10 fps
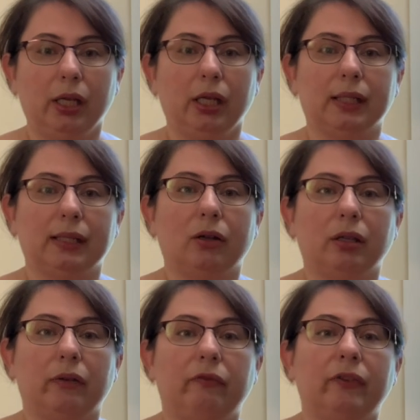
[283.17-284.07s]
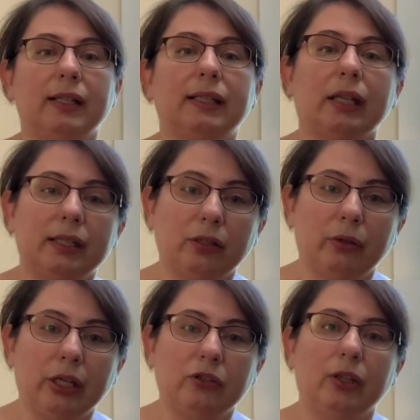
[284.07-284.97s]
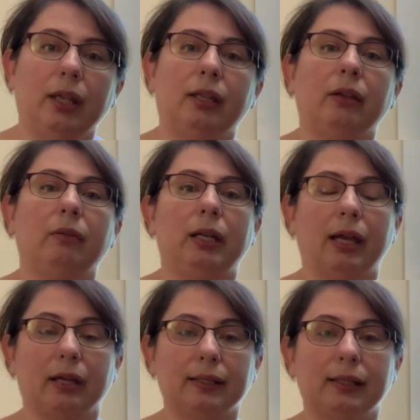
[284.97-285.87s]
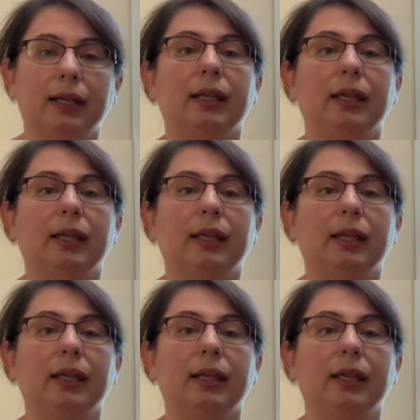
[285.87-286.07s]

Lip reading: It's not the first I stretch, then I relax.